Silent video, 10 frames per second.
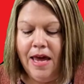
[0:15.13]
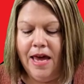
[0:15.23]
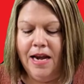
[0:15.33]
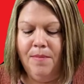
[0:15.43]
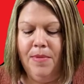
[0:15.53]

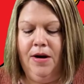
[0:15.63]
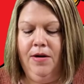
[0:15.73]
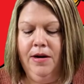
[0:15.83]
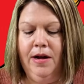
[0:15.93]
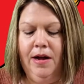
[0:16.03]
In
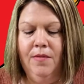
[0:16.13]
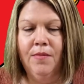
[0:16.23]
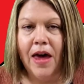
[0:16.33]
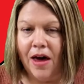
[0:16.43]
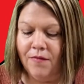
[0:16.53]
America, we
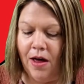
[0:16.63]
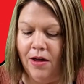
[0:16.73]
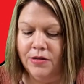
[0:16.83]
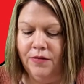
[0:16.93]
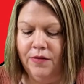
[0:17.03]
have all
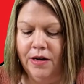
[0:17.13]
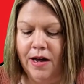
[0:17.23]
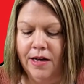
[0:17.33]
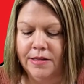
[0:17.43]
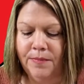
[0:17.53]
different
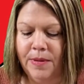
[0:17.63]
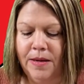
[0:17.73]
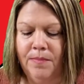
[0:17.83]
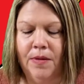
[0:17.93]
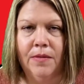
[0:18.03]
kinds of
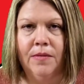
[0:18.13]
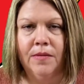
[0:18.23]
people.